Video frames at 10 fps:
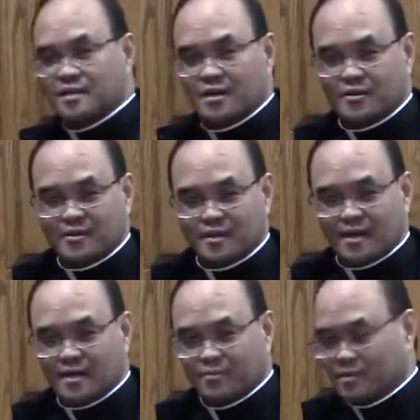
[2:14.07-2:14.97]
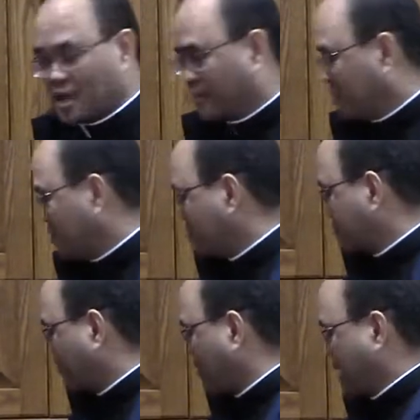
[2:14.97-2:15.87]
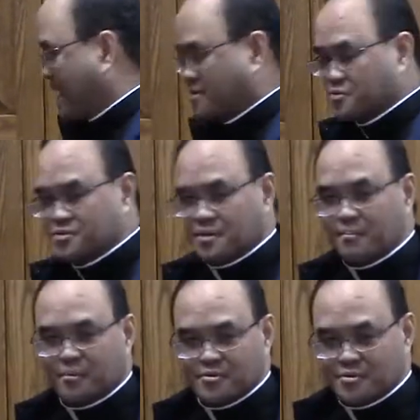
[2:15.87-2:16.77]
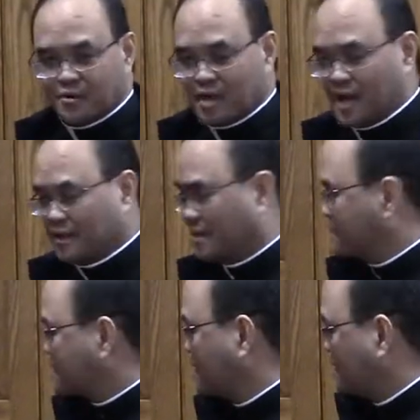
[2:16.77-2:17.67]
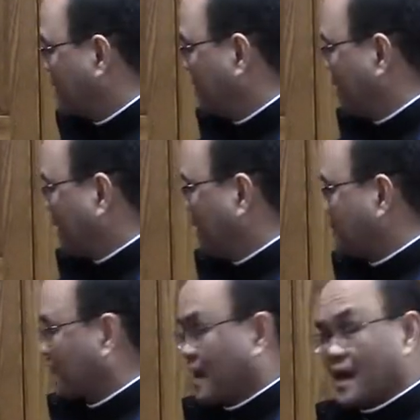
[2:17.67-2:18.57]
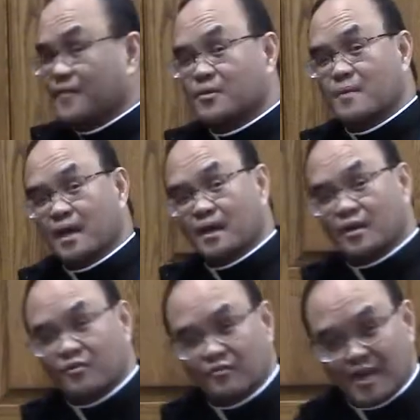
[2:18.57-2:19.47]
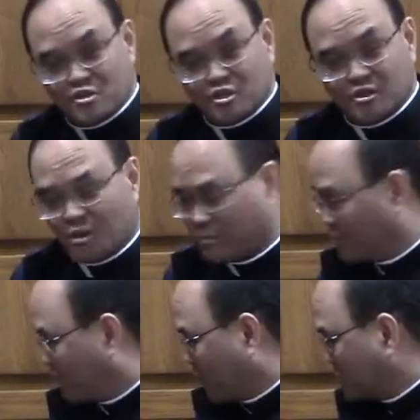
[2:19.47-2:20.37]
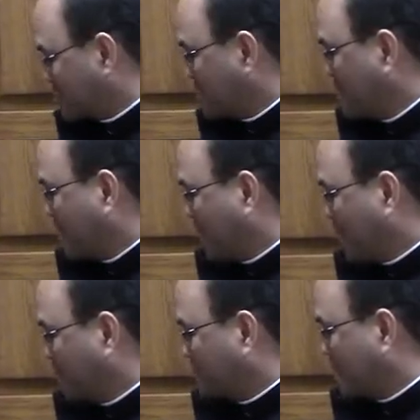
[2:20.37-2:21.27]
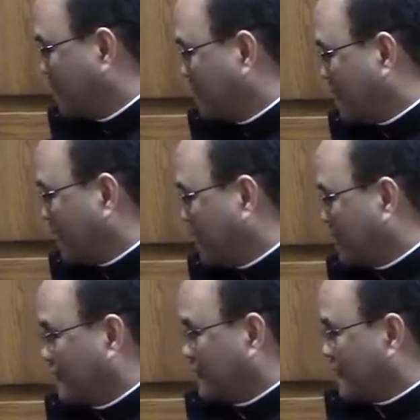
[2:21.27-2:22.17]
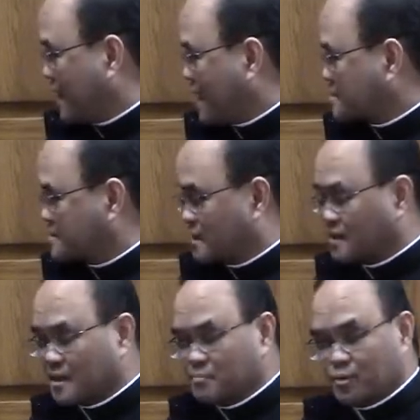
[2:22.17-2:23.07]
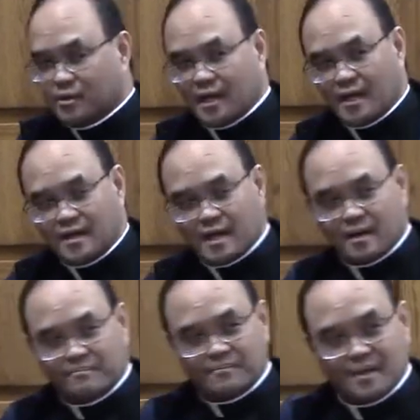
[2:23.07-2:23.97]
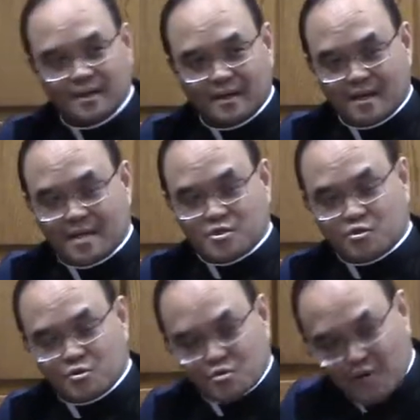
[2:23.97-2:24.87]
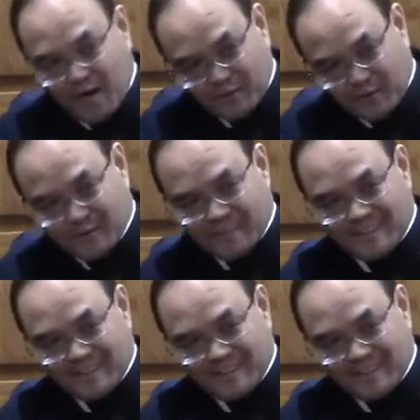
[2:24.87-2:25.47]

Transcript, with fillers: in here that I would, I would use for mass or some personal items. Um, I have to make a confession though, folks. Um, I, I, accidentally put a, um, a, a, screwdriver